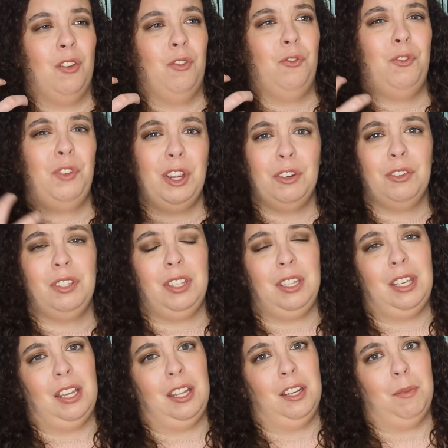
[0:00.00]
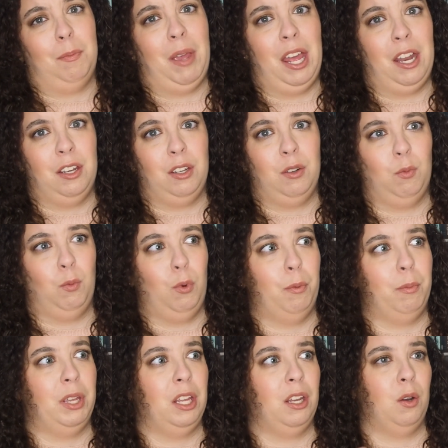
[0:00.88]
fiercely independent
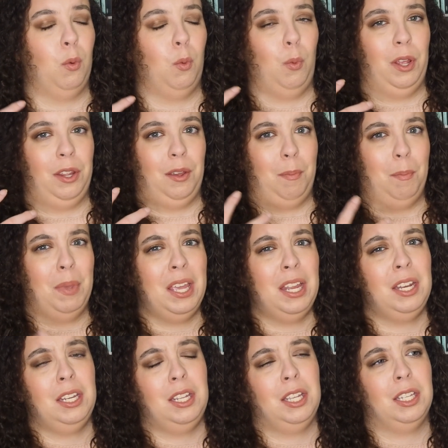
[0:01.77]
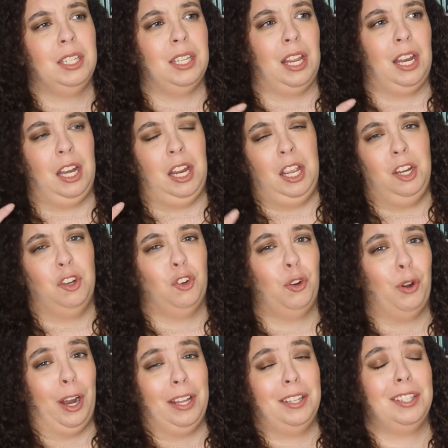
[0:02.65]
woman with opinions and
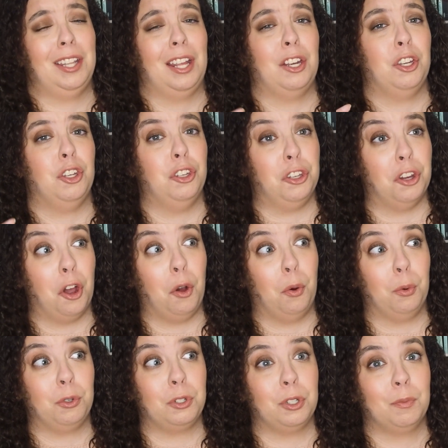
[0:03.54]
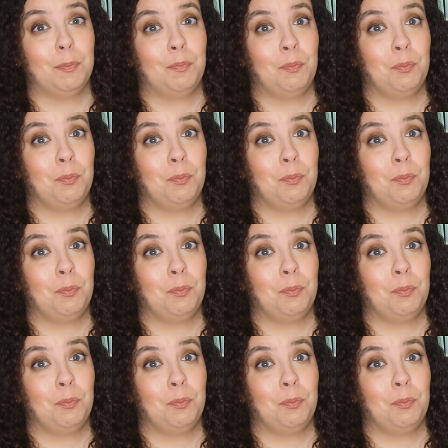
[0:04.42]
interests that don't